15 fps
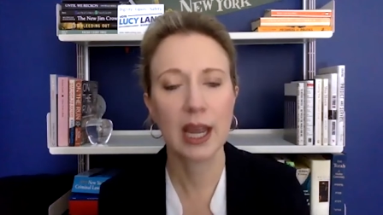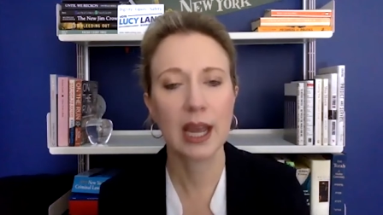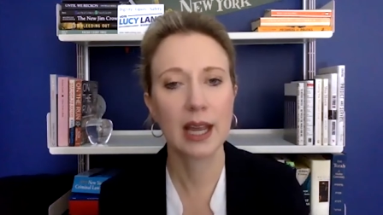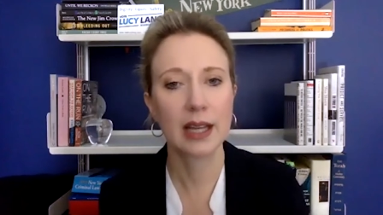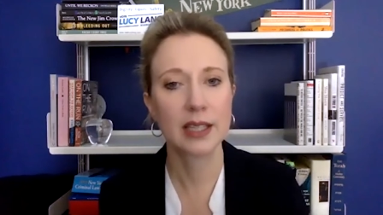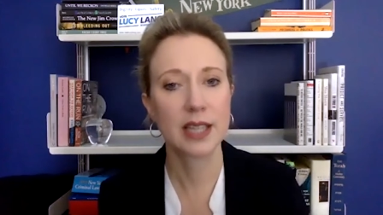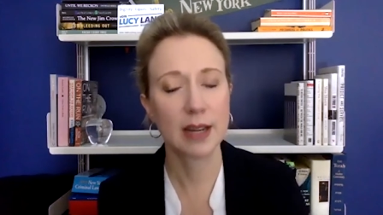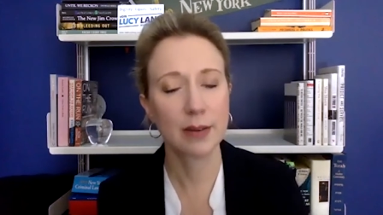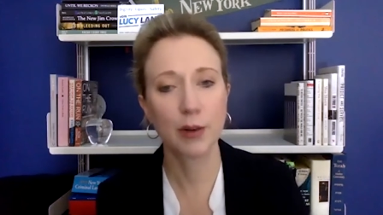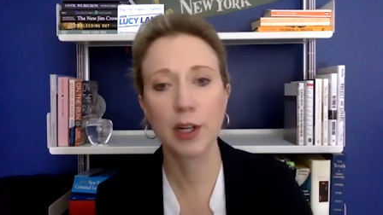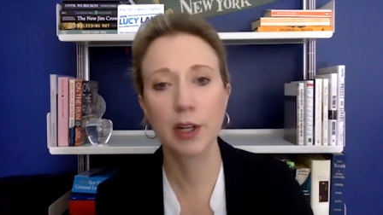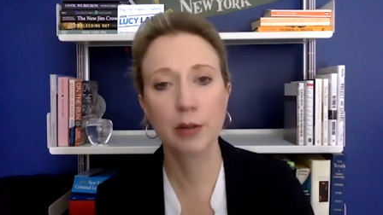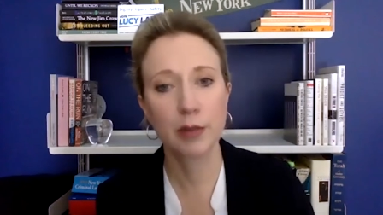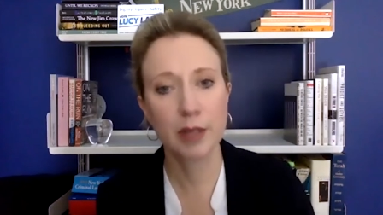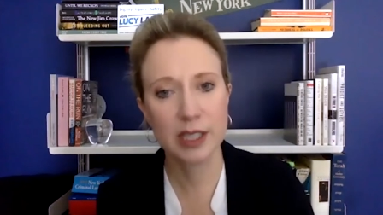and
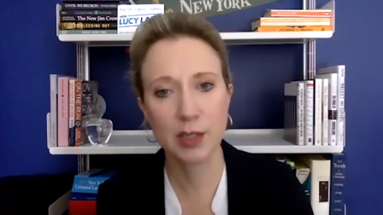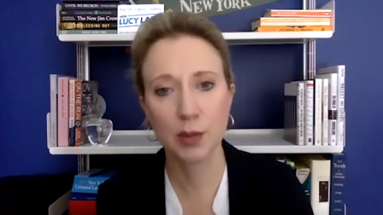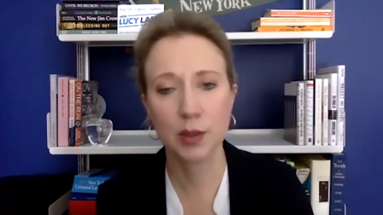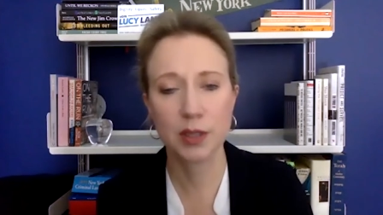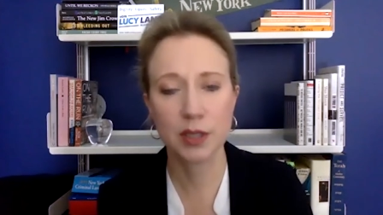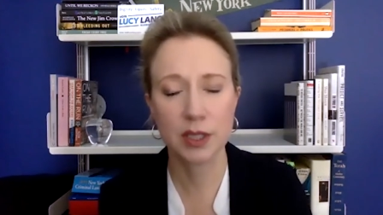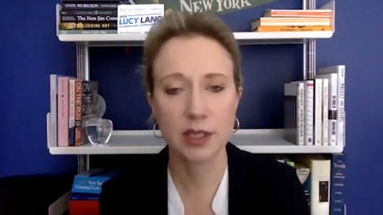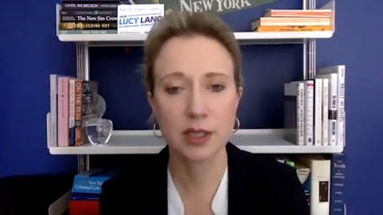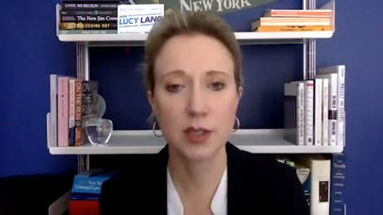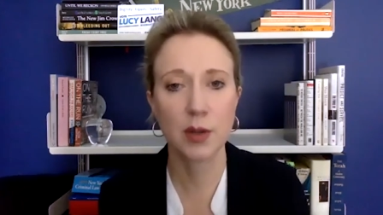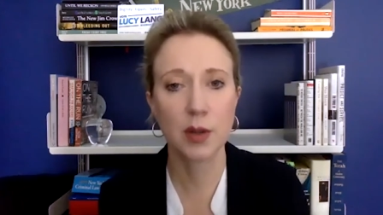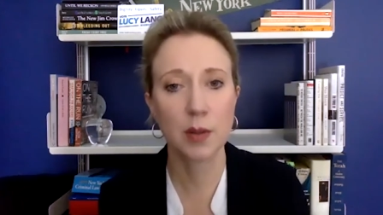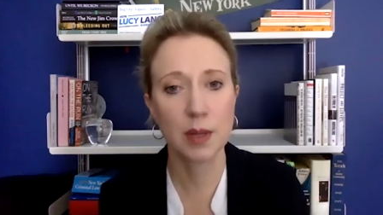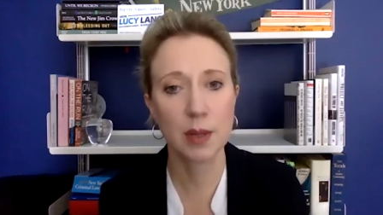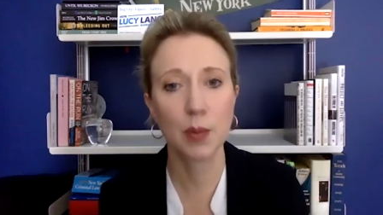diverting resources so
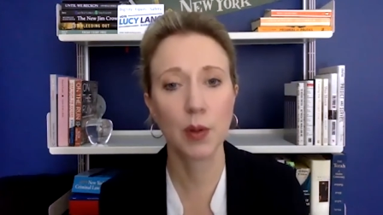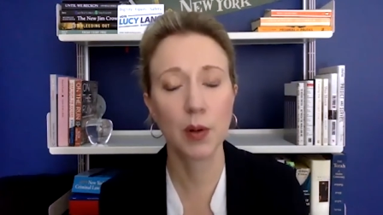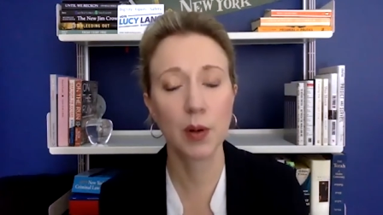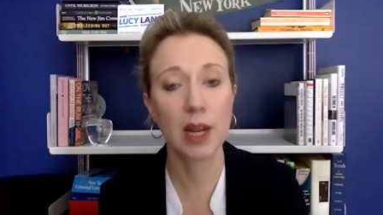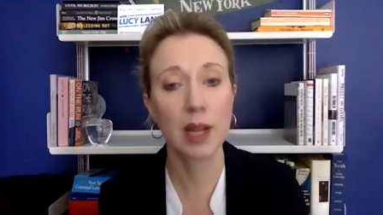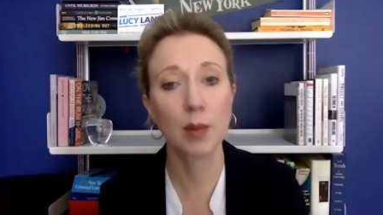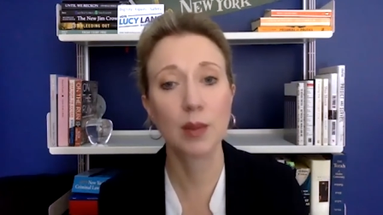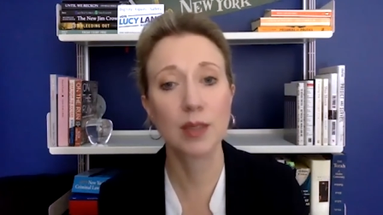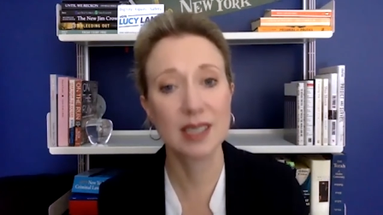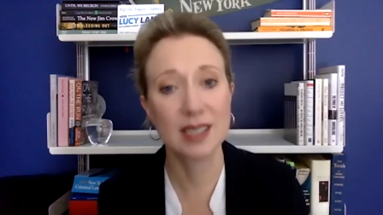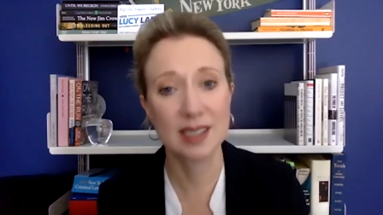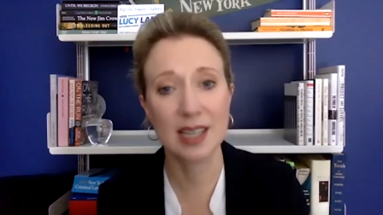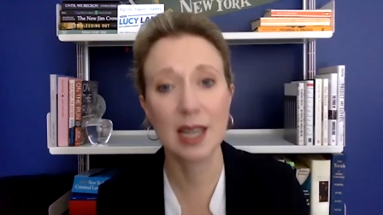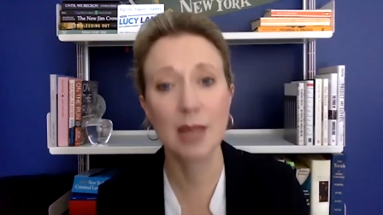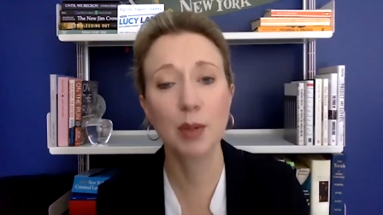that people are able to
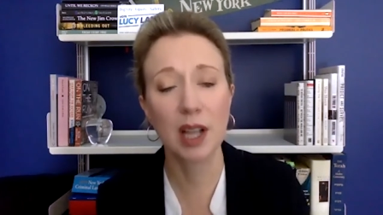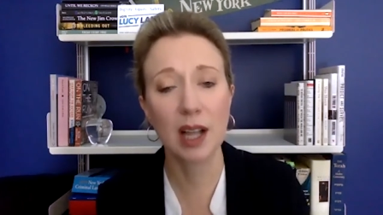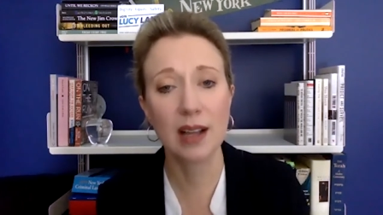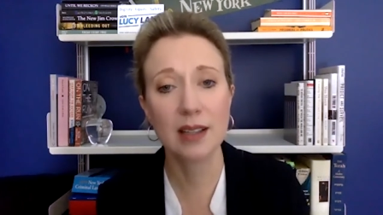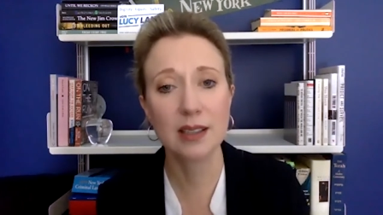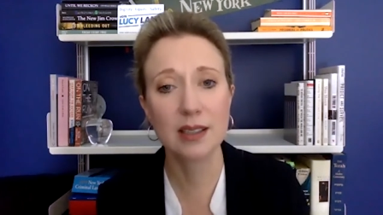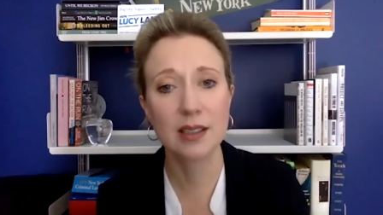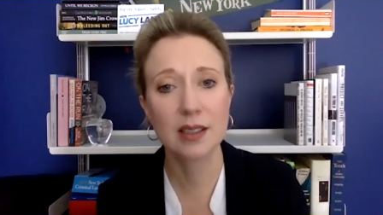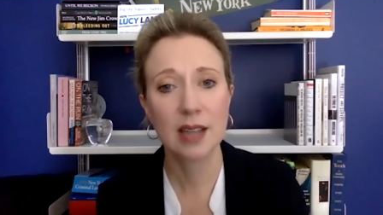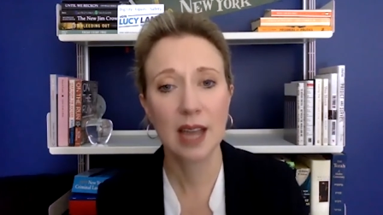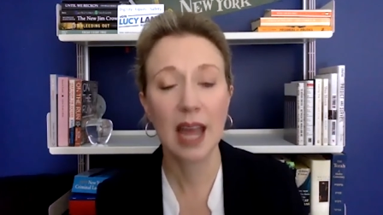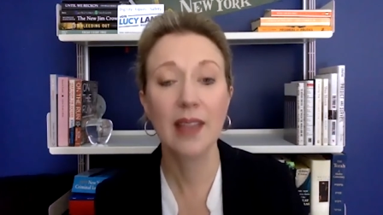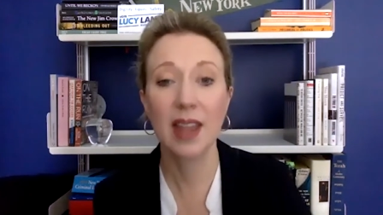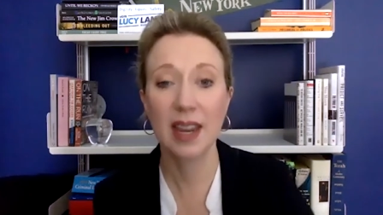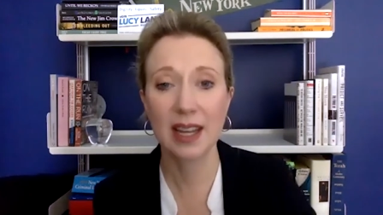stabilize
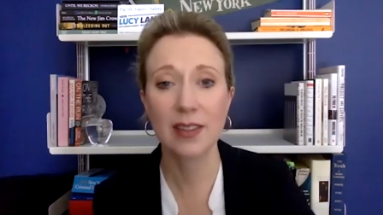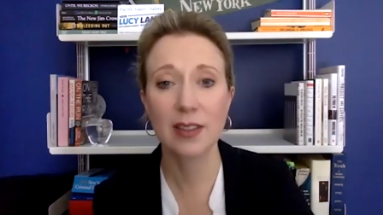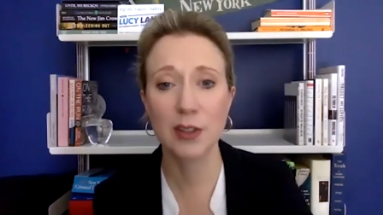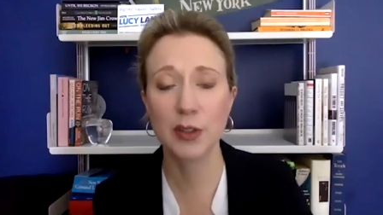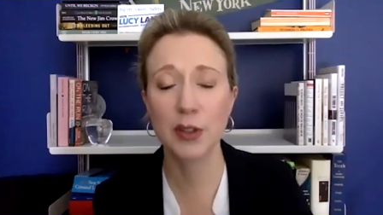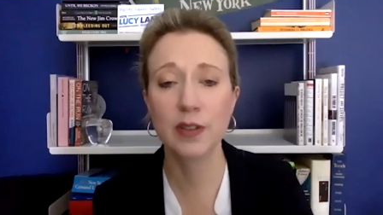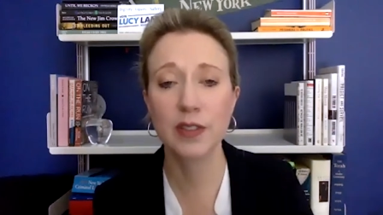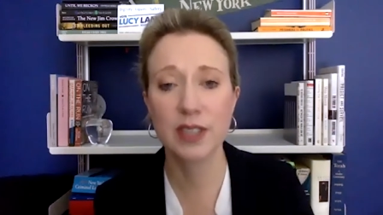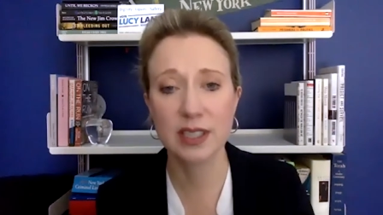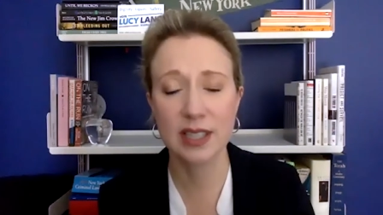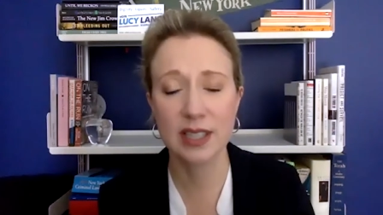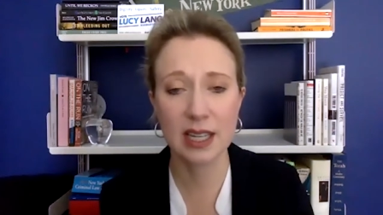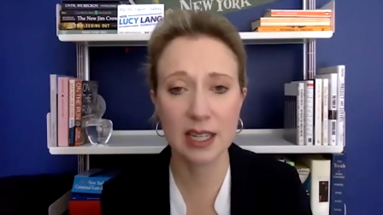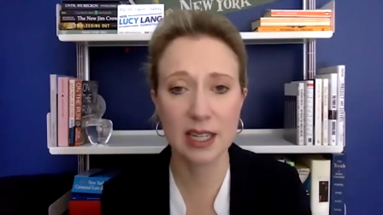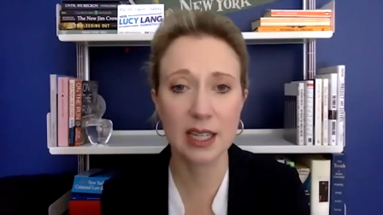and then get the services
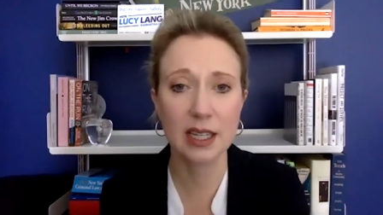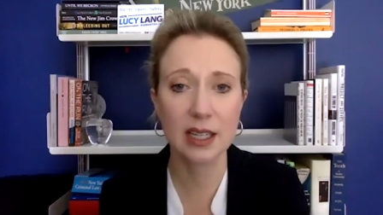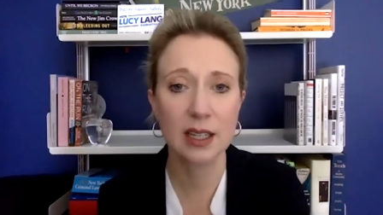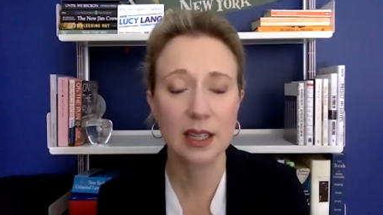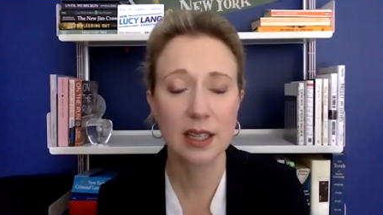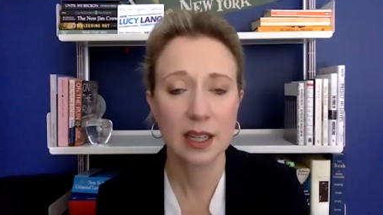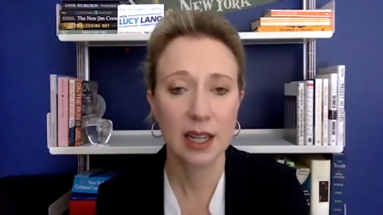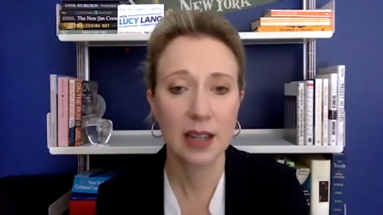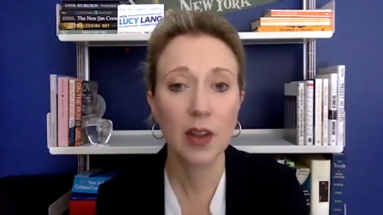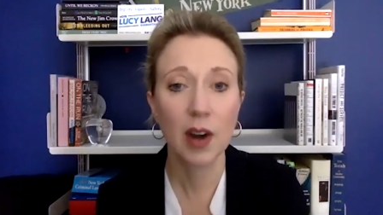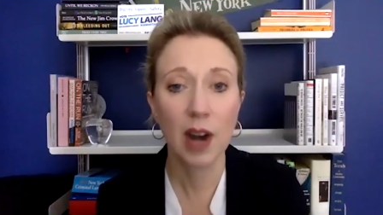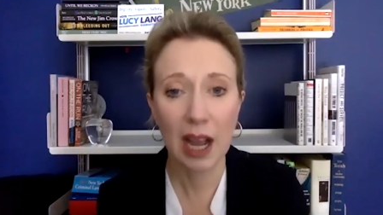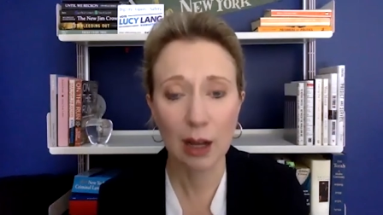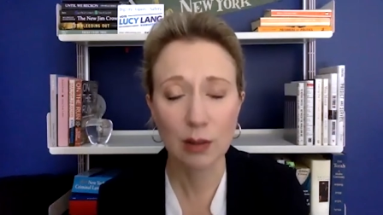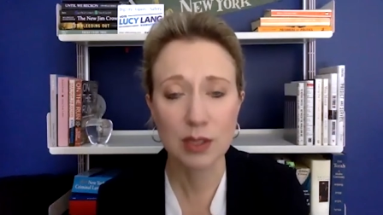they need in their
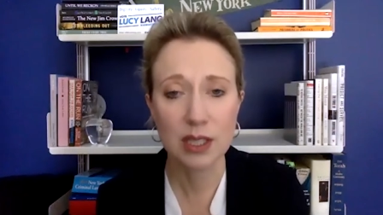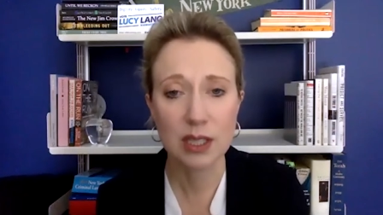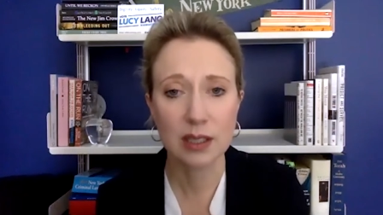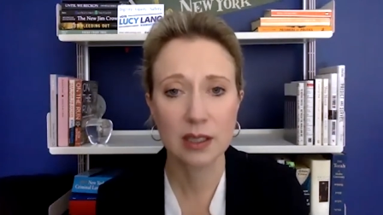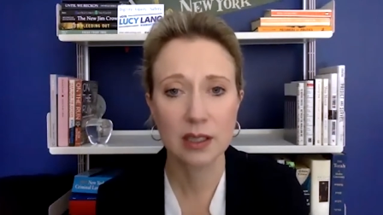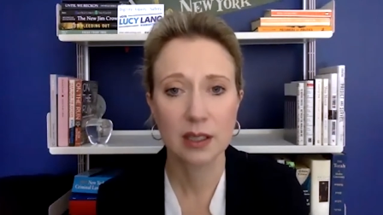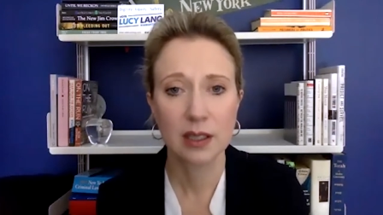housing.